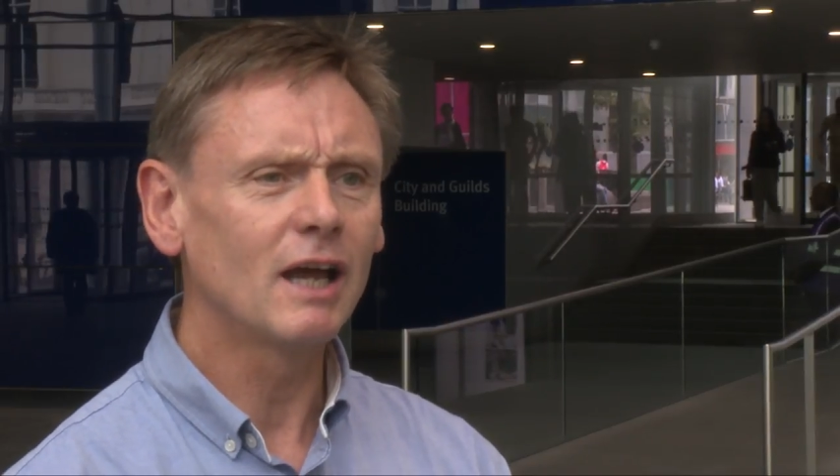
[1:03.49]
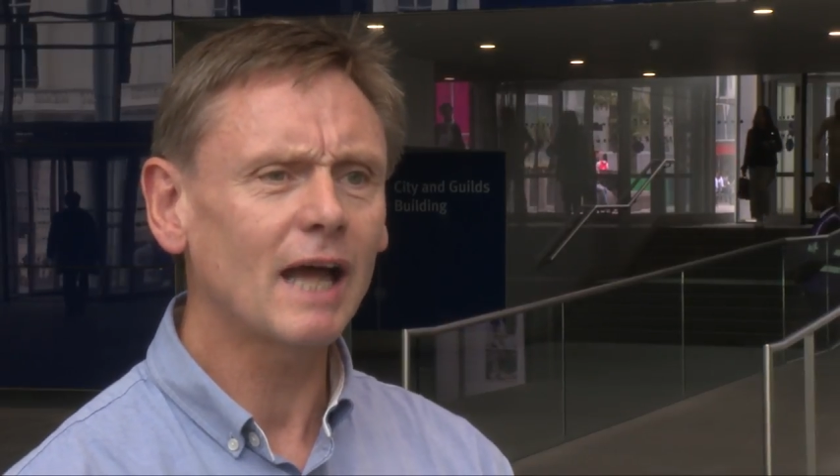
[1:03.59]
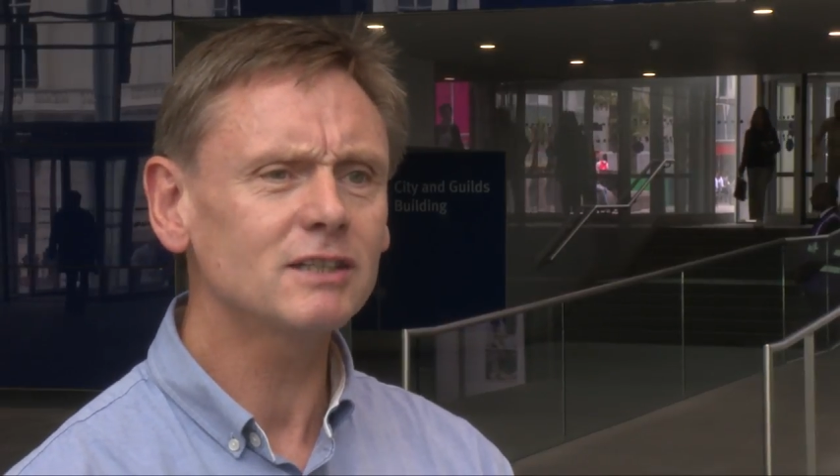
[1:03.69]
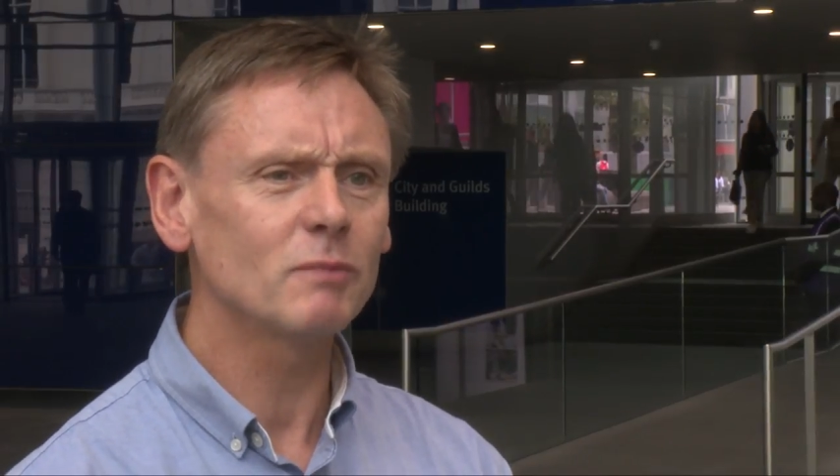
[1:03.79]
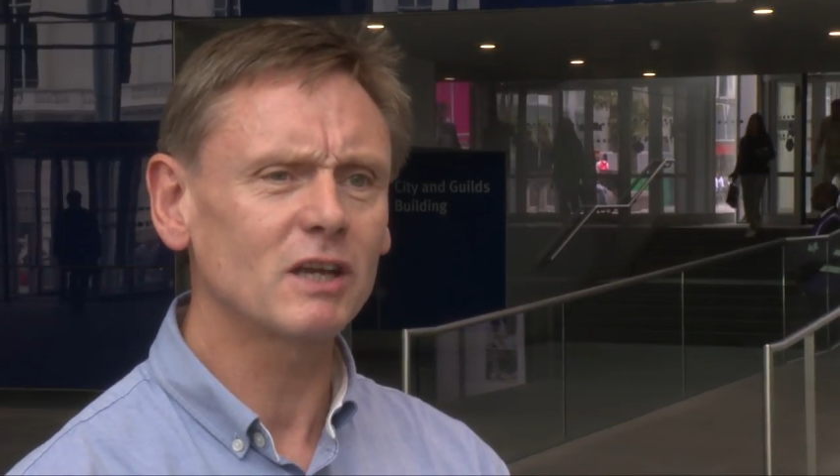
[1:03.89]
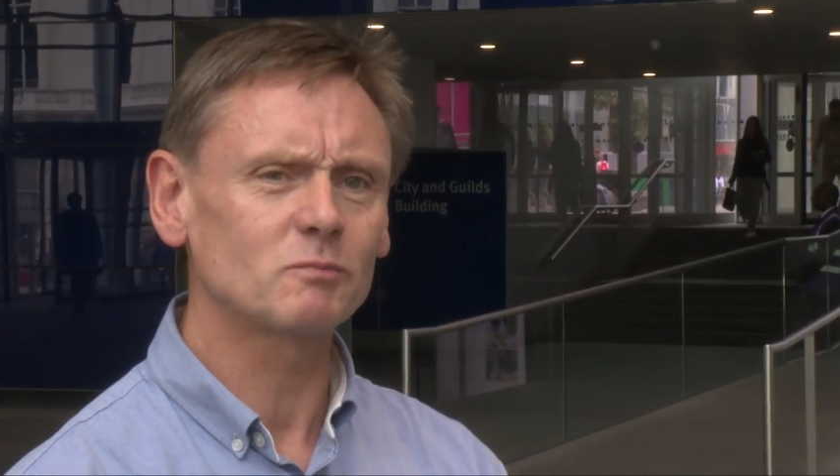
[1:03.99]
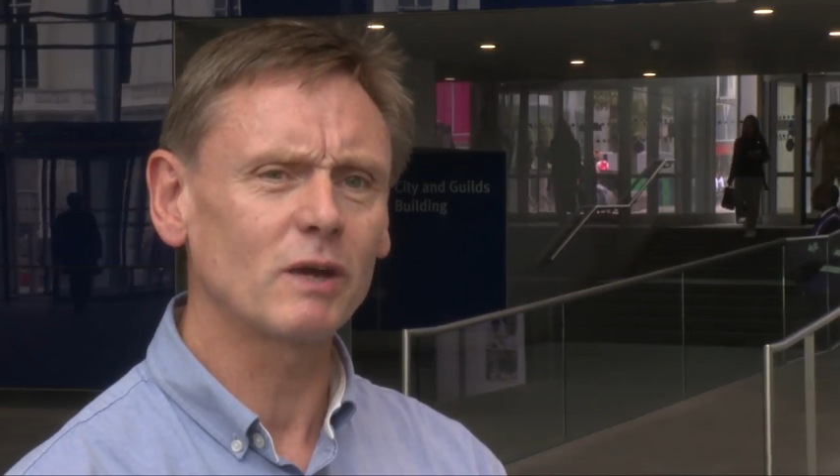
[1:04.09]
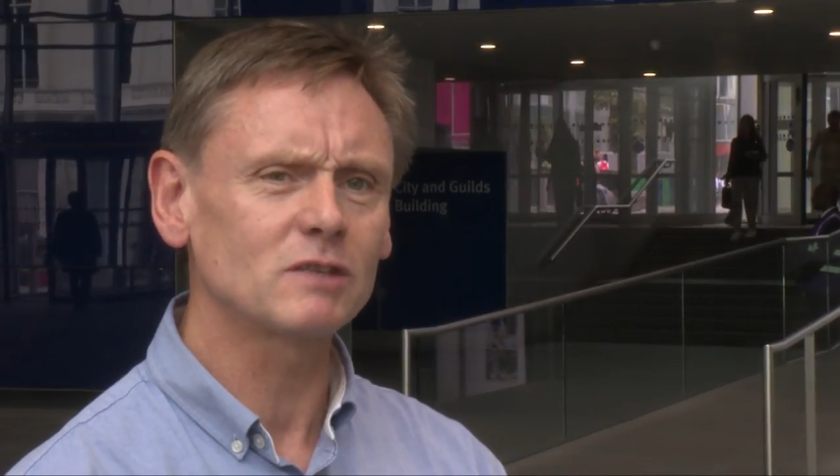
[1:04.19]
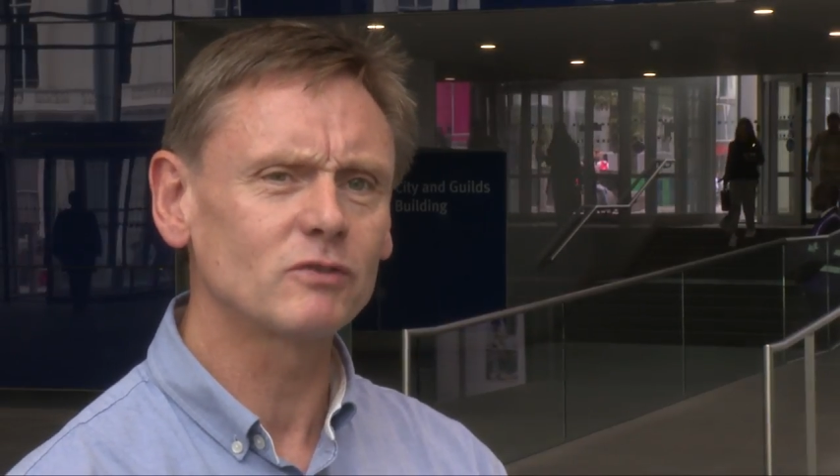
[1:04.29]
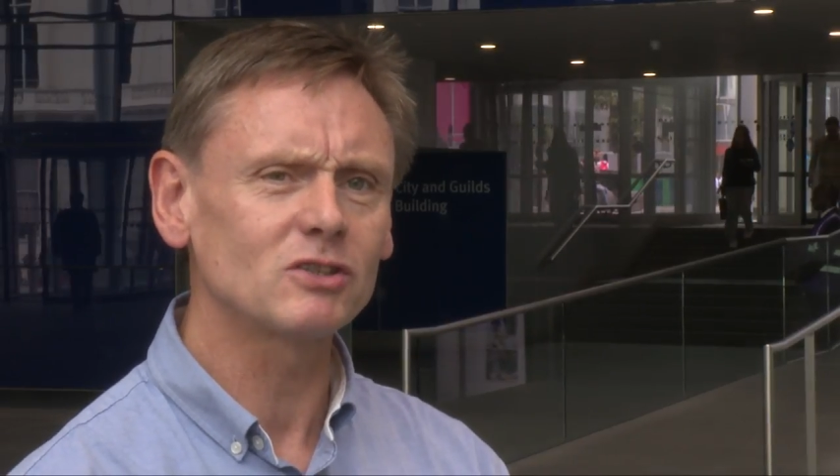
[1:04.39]
and to make
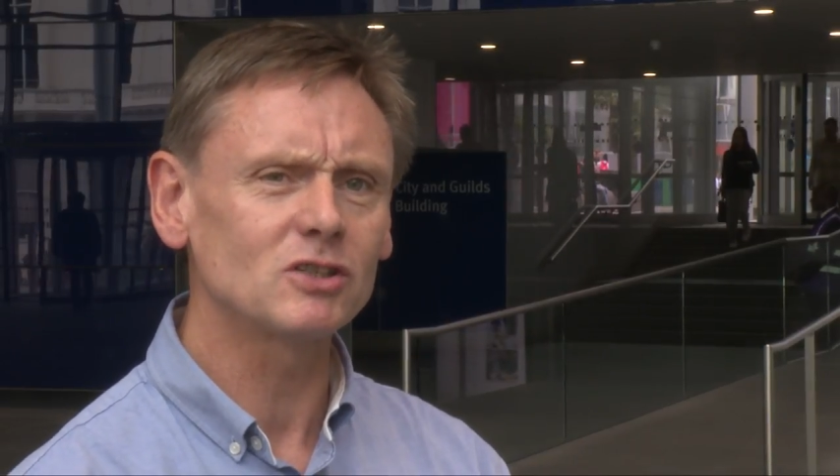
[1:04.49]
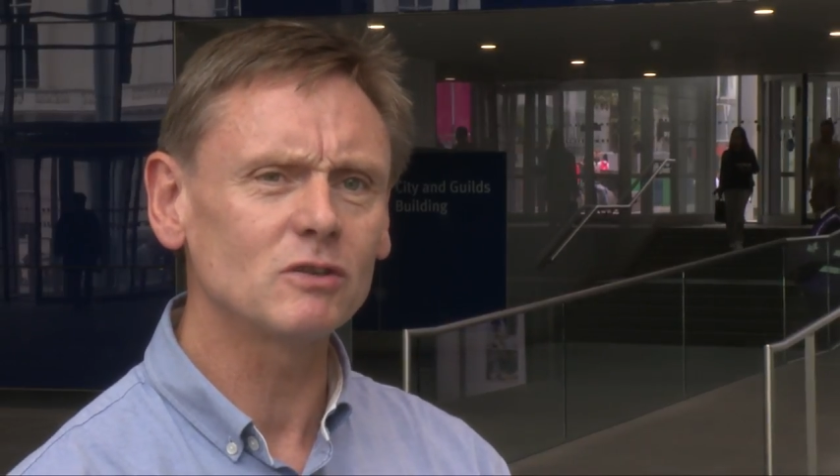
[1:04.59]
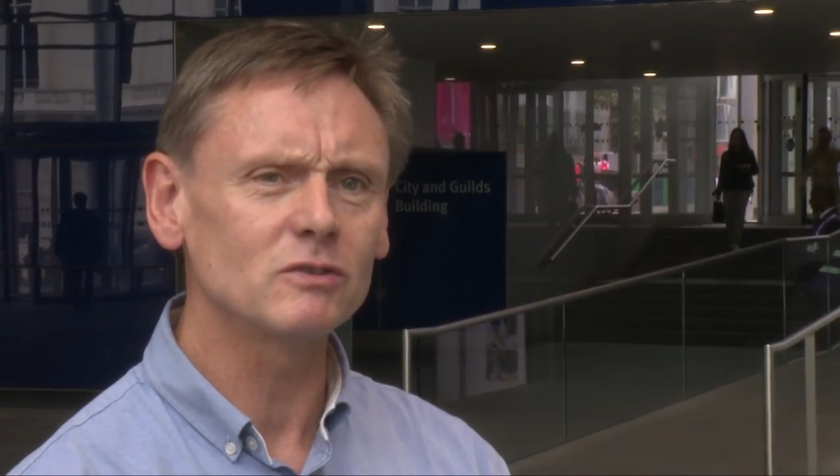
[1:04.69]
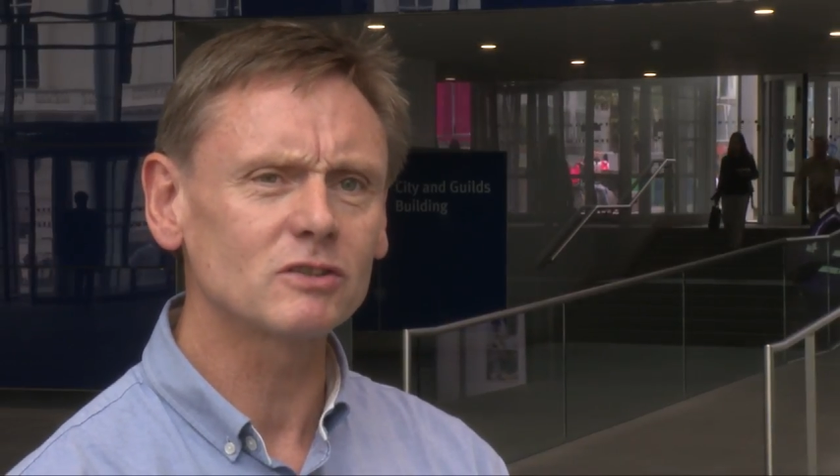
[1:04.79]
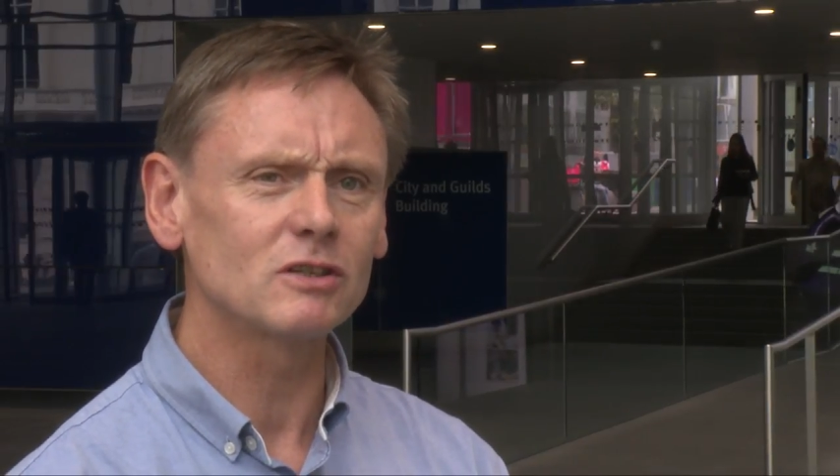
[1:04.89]
space for the students